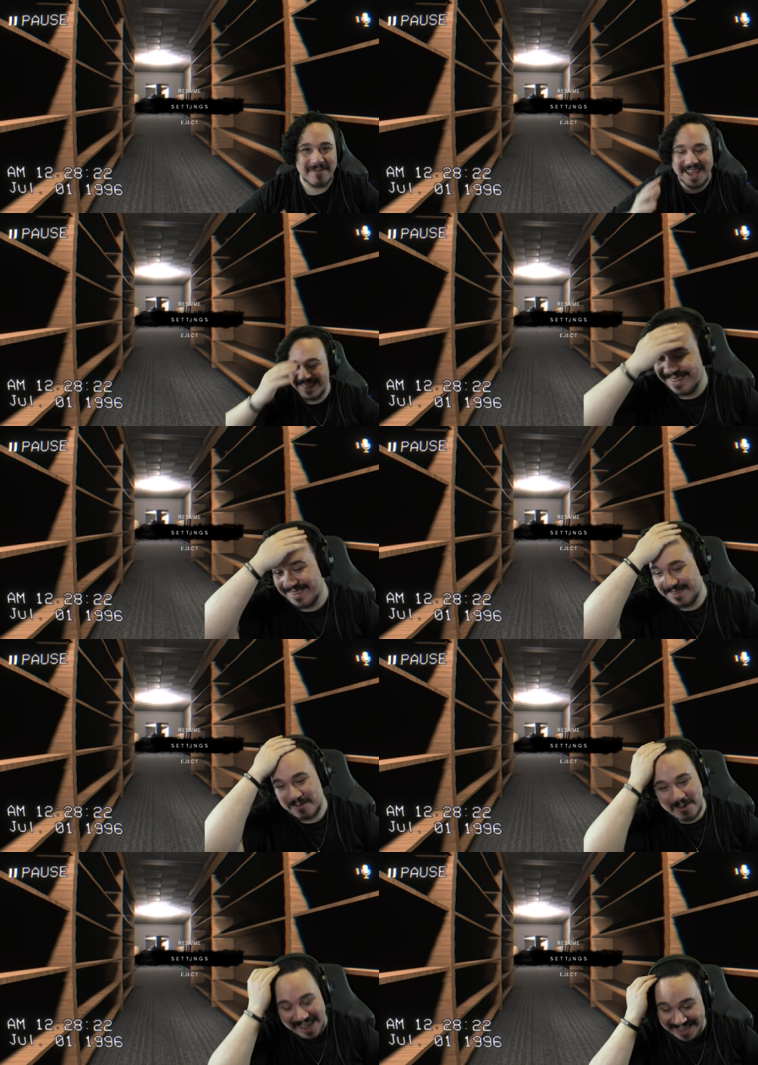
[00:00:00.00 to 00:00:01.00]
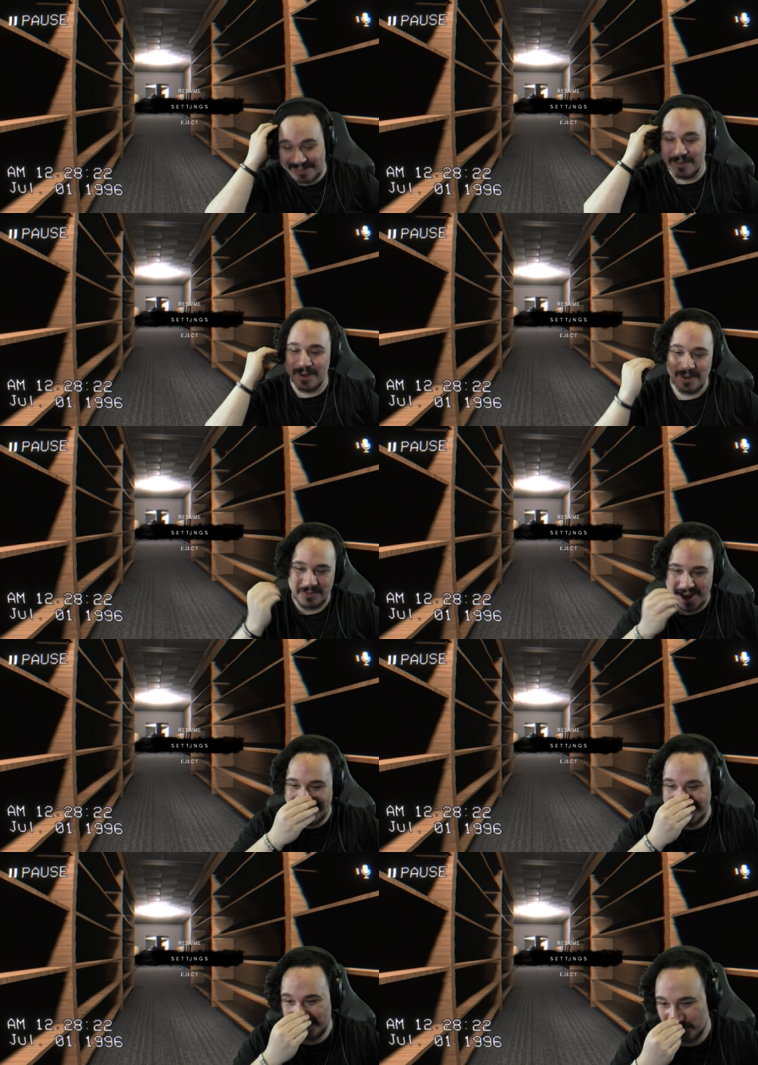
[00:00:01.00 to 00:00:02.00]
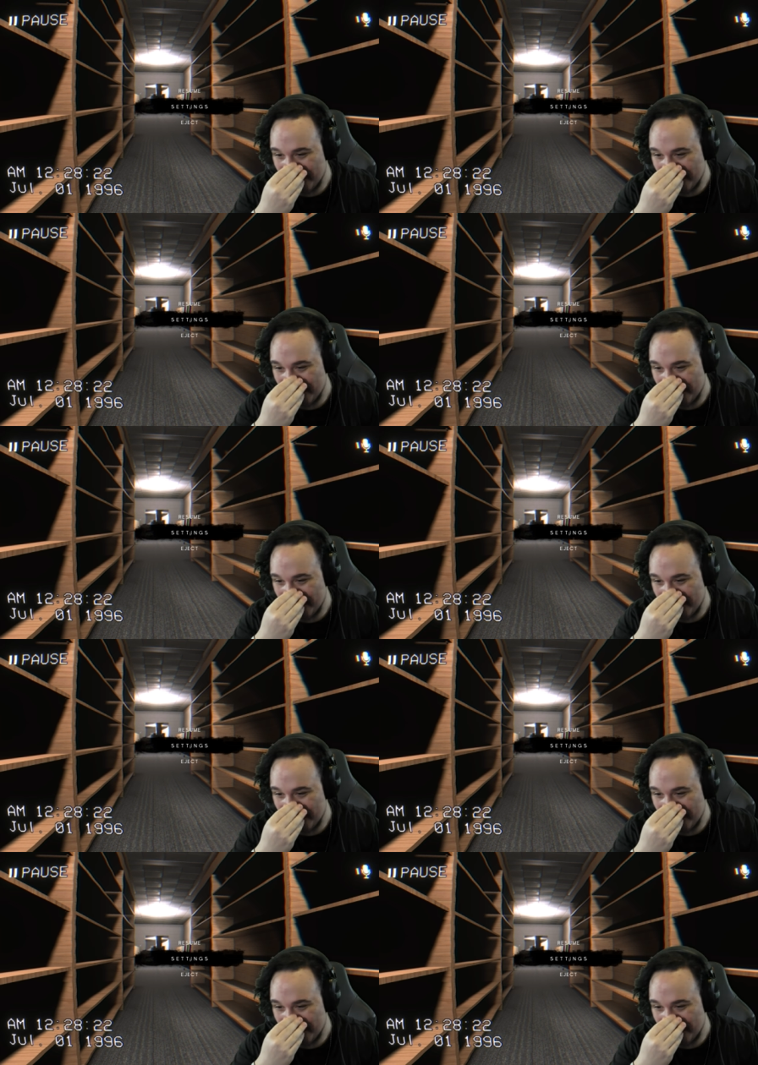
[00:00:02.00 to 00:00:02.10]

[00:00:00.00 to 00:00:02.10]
man. This is way too nerve-wracking for